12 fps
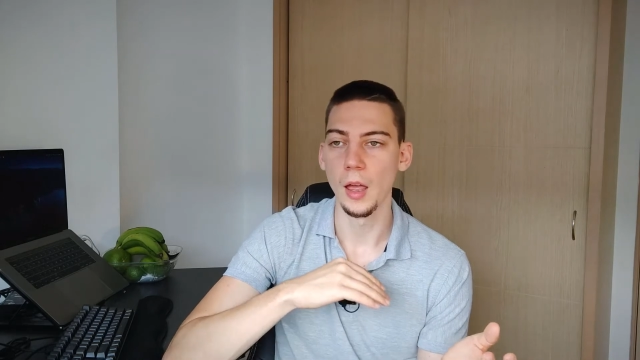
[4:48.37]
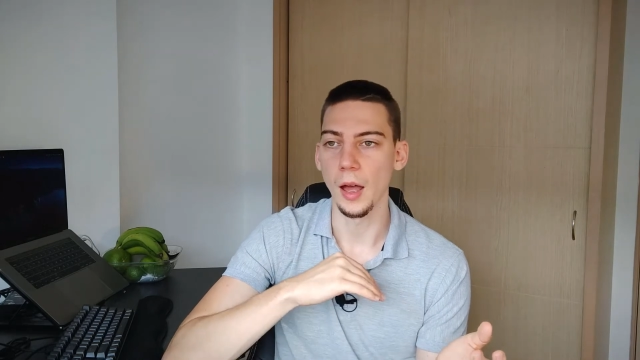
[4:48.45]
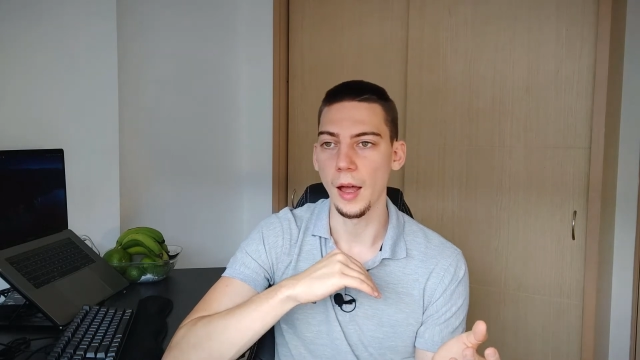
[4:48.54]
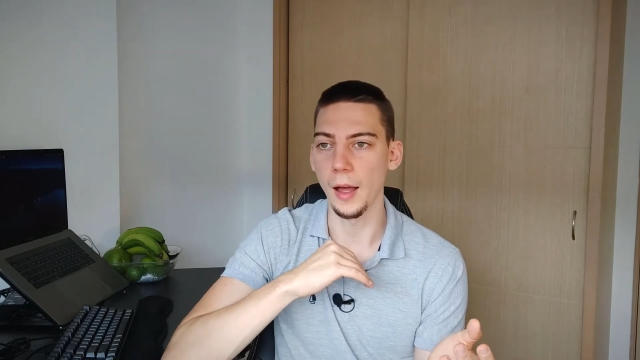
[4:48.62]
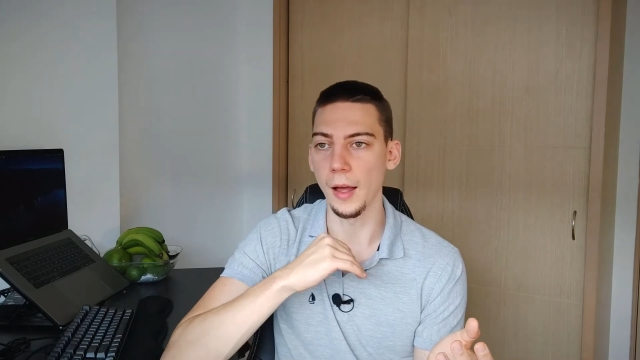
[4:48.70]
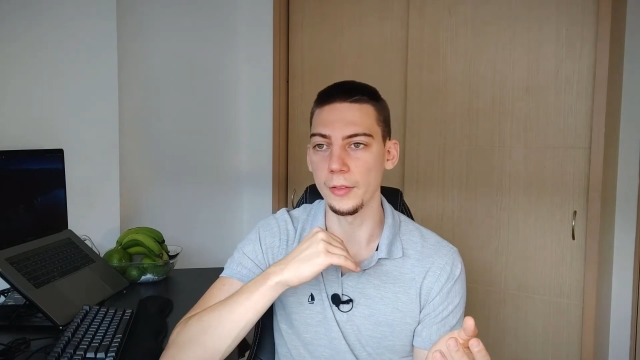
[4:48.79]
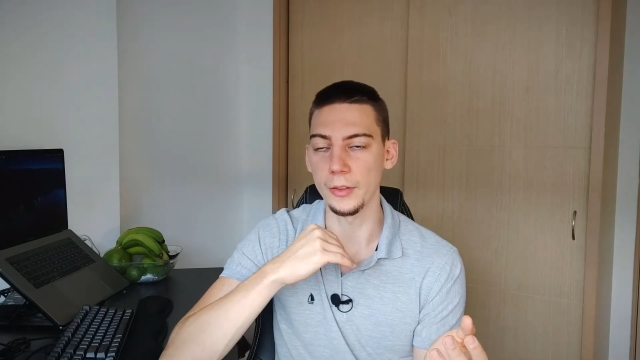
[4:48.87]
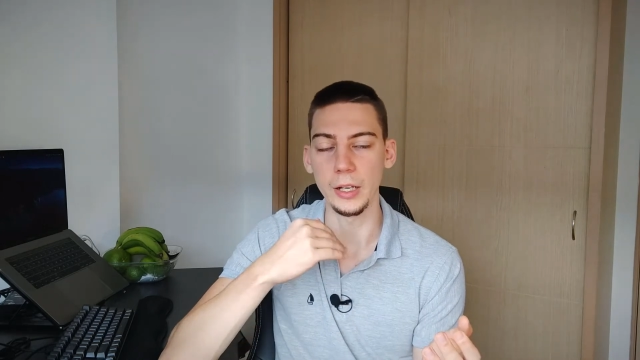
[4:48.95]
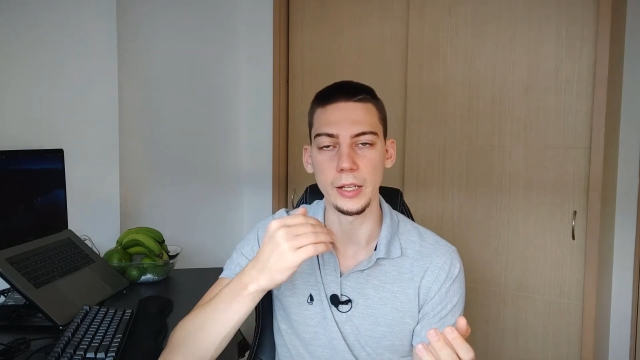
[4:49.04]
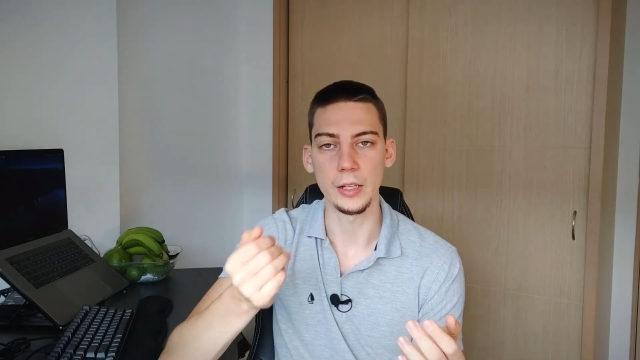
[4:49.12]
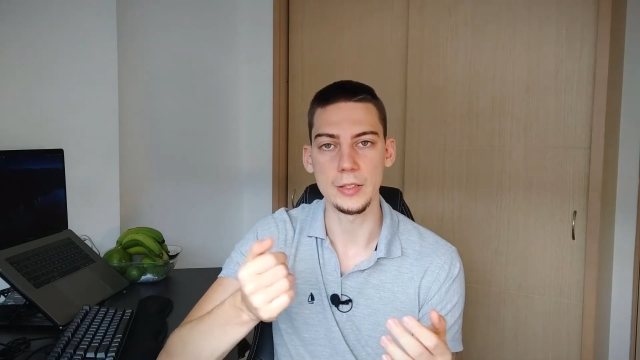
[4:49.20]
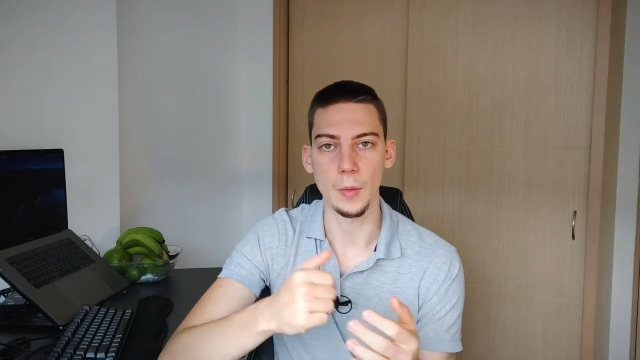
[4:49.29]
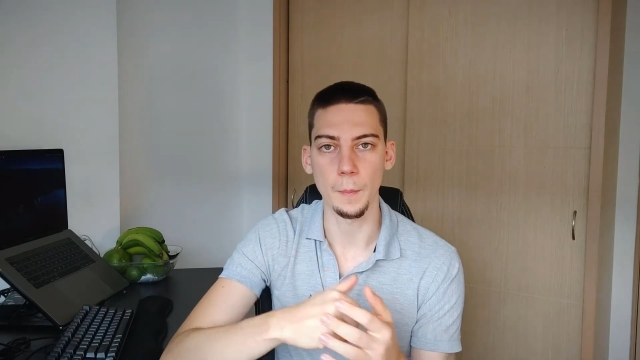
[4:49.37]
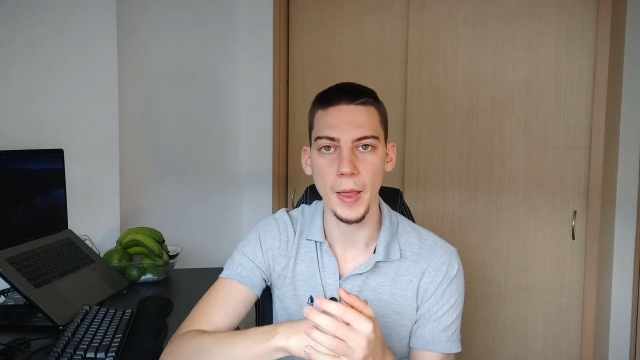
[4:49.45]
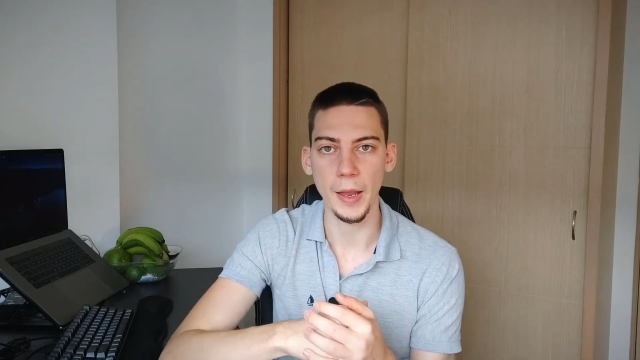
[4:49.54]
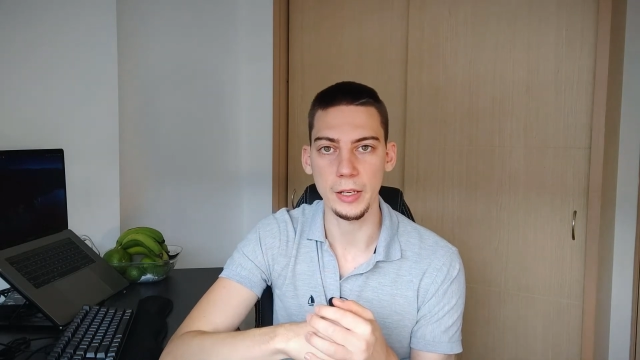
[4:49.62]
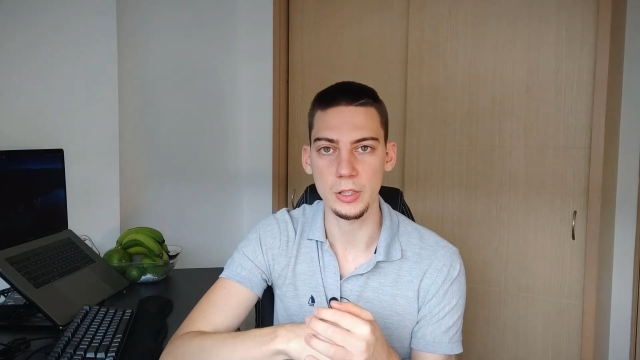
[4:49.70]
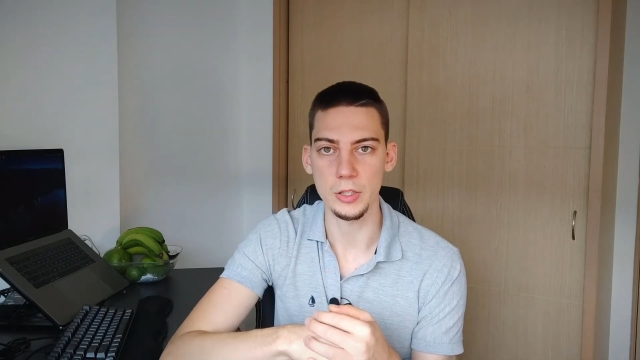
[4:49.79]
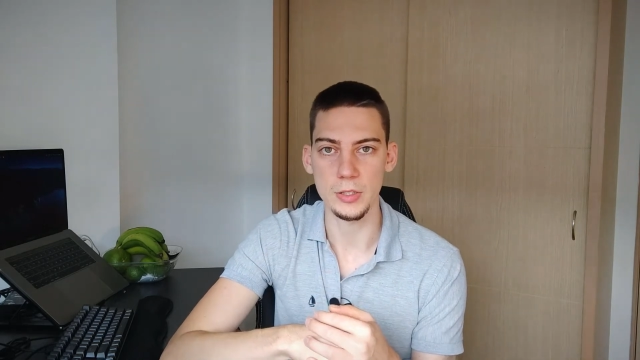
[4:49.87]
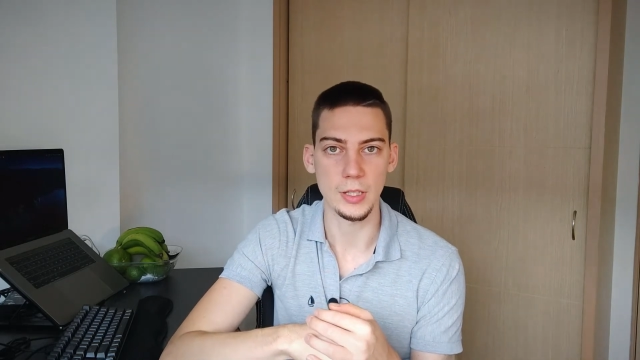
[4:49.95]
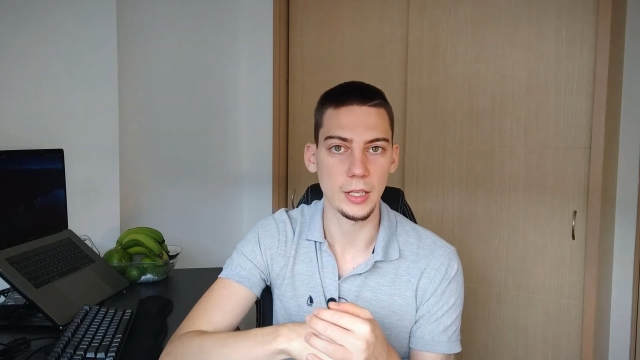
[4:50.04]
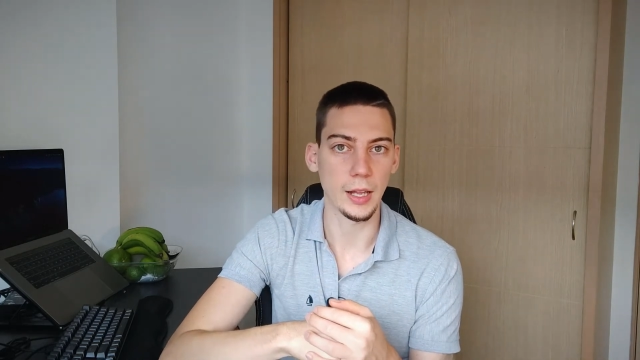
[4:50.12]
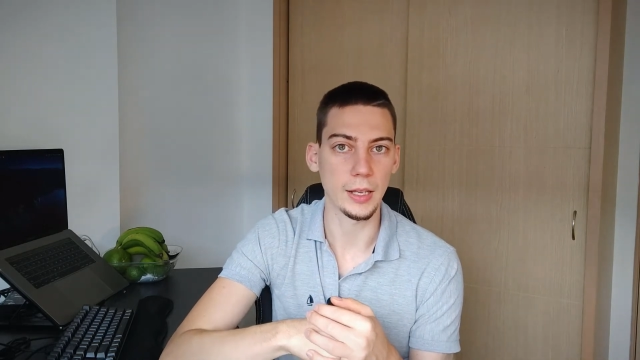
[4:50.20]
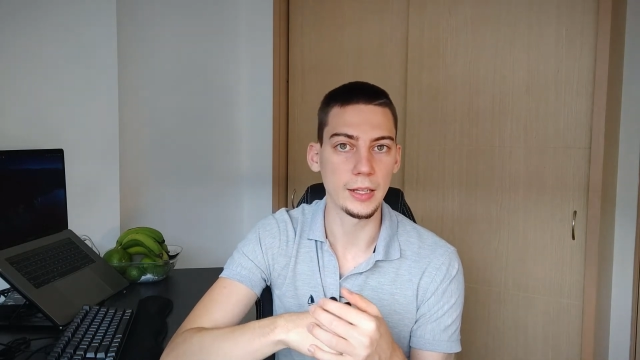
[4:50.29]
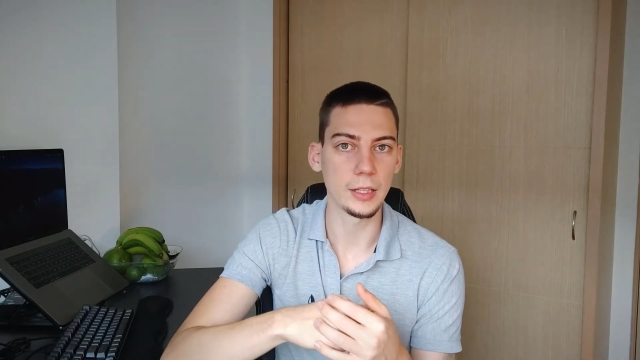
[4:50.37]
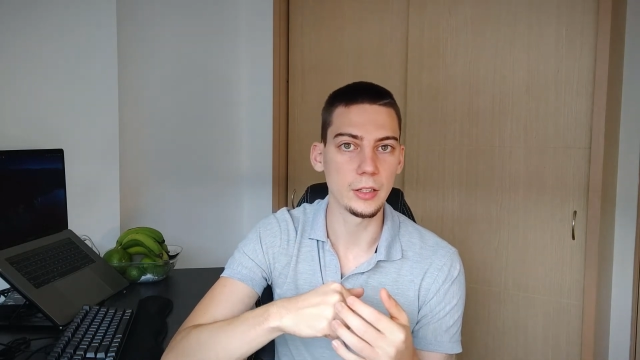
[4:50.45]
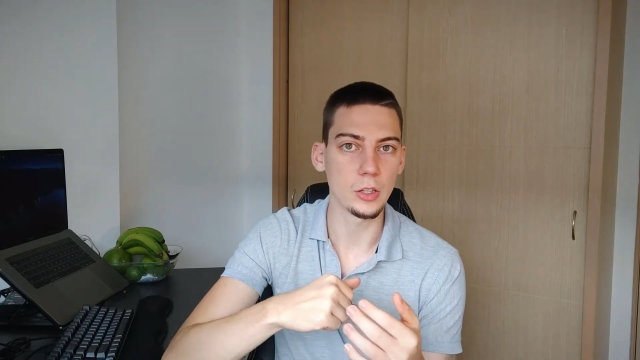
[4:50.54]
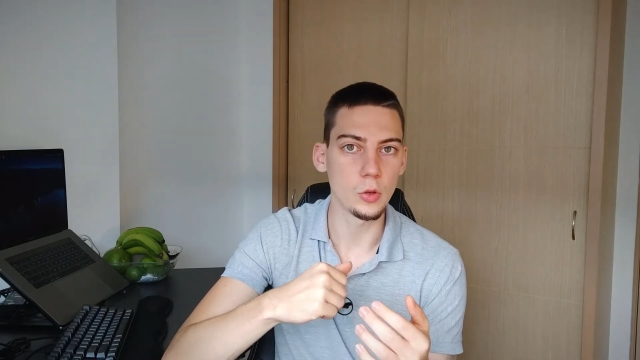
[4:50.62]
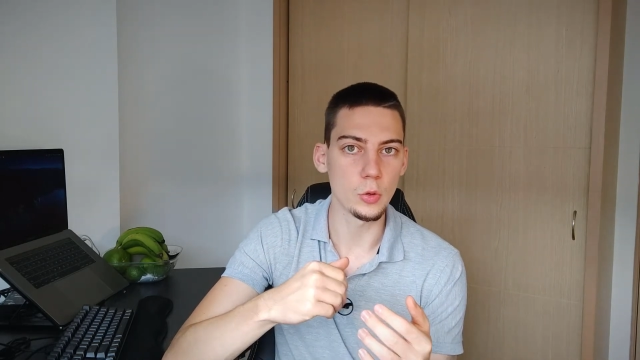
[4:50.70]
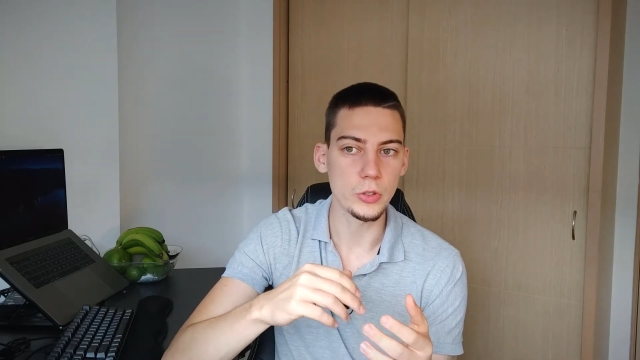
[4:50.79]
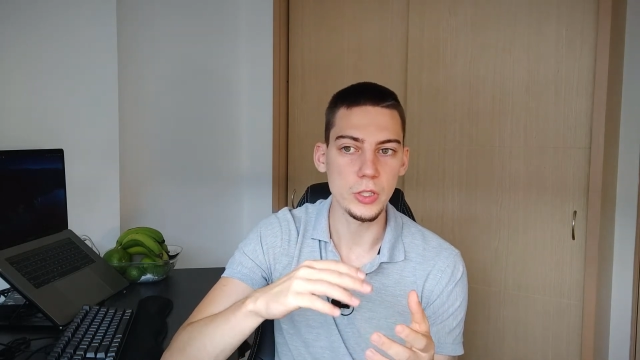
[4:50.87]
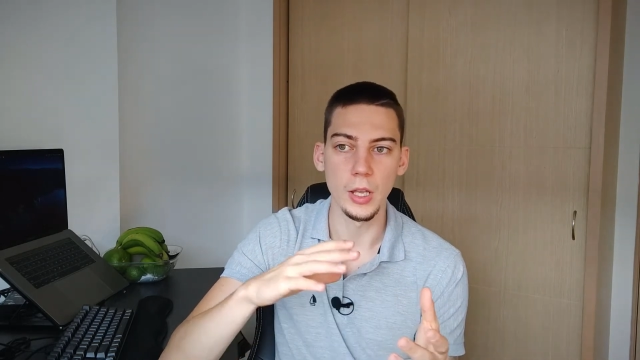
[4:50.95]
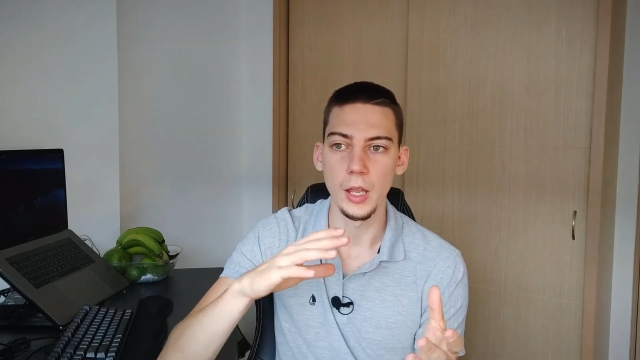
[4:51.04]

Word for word: uh, deleted some packages that I didn't use.